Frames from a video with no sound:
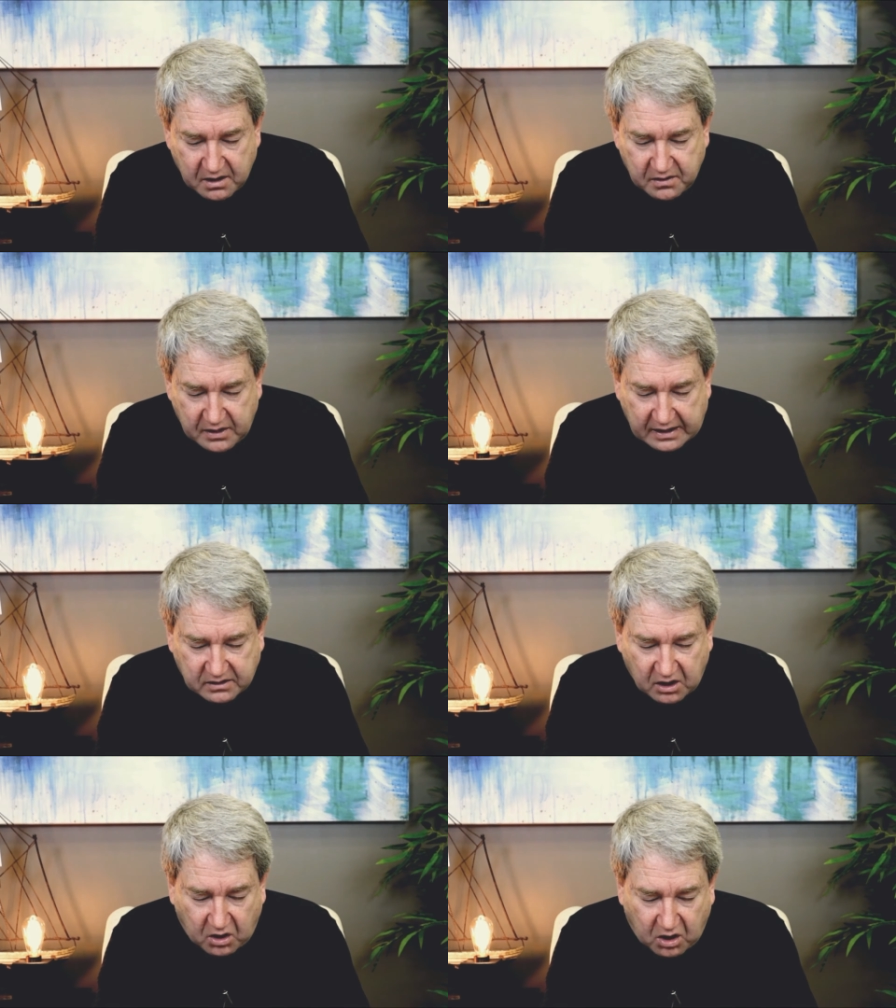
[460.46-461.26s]
that
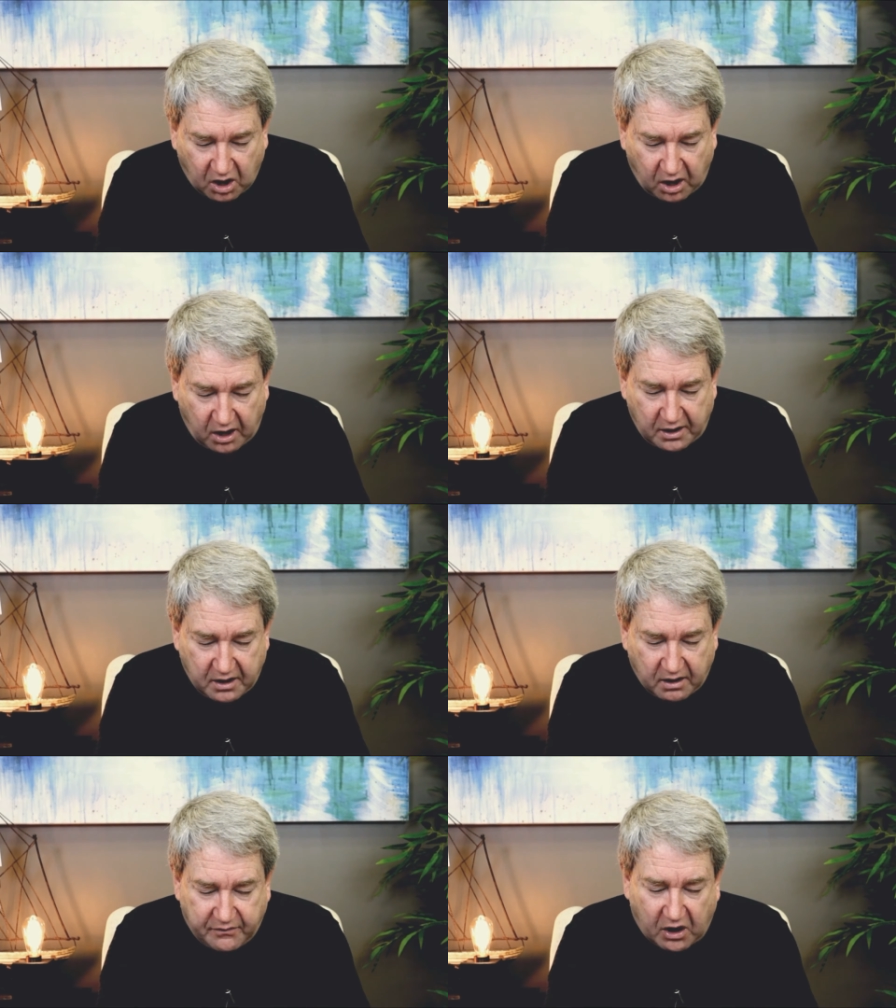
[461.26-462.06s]
the God
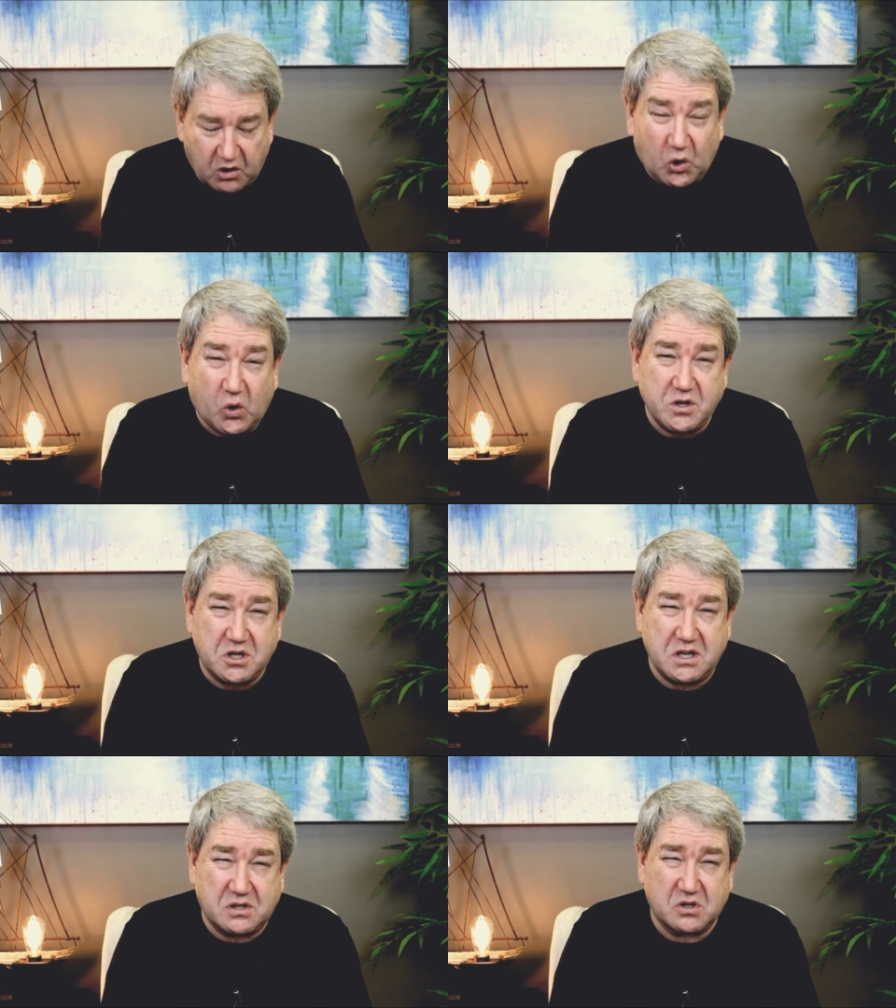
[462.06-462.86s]
of our Lord
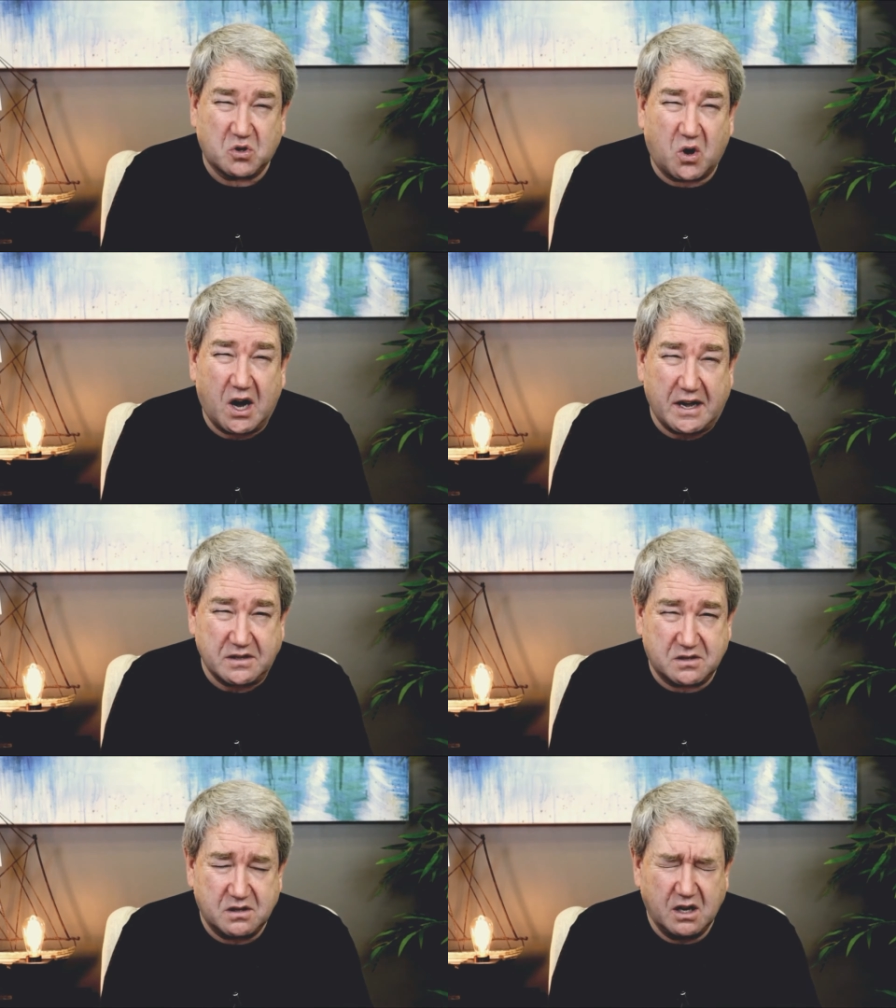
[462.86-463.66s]
Jesus Christ,